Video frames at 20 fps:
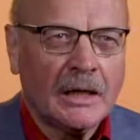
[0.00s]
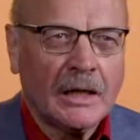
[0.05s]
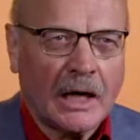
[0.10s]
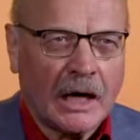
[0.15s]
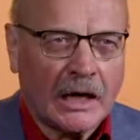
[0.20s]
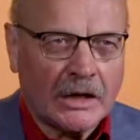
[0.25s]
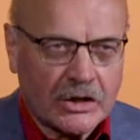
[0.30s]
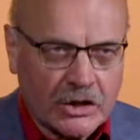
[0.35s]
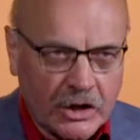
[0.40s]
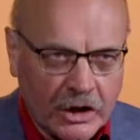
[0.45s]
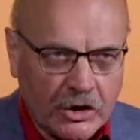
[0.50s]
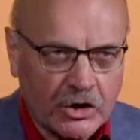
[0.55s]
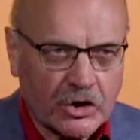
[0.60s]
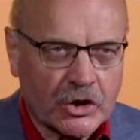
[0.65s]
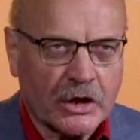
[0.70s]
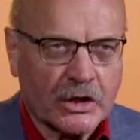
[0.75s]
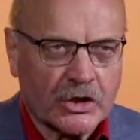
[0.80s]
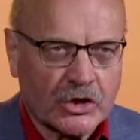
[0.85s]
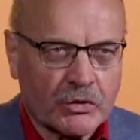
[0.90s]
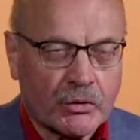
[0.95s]
I teach
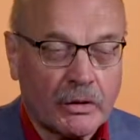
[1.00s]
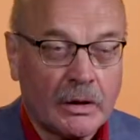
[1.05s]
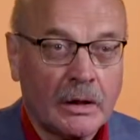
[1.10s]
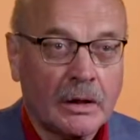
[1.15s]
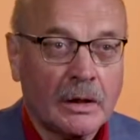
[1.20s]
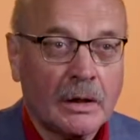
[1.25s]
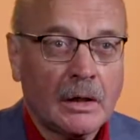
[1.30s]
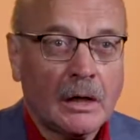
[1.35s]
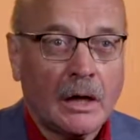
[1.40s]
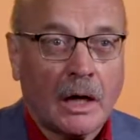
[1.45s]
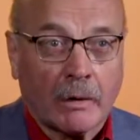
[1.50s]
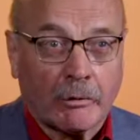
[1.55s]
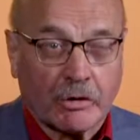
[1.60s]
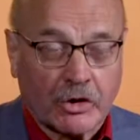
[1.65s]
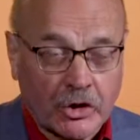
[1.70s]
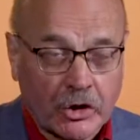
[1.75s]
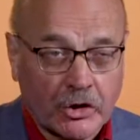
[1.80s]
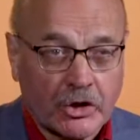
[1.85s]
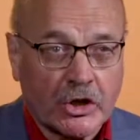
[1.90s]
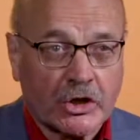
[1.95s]
history, I
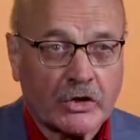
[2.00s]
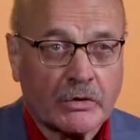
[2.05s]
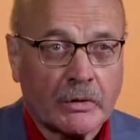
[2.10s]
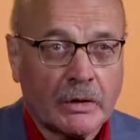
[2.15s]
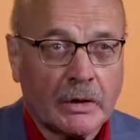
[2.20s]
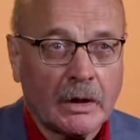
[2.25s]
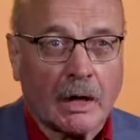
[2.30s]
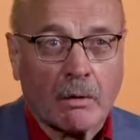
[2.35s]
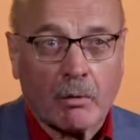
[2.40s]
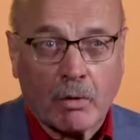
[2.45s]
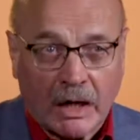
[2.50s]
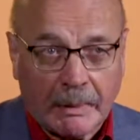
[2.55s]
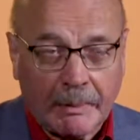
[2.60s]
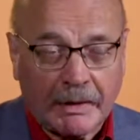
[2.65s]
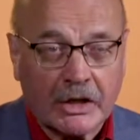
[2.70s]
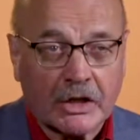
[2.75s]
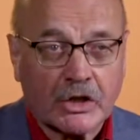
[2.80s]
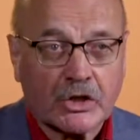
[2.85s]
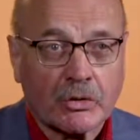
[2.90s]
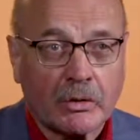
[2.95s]
research history, I write about
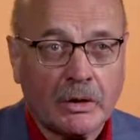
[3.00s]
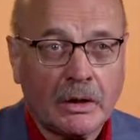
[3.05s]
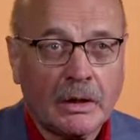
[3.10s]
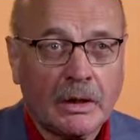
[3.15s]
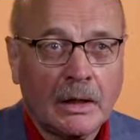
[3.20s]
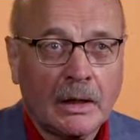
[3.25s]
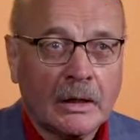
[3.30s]
history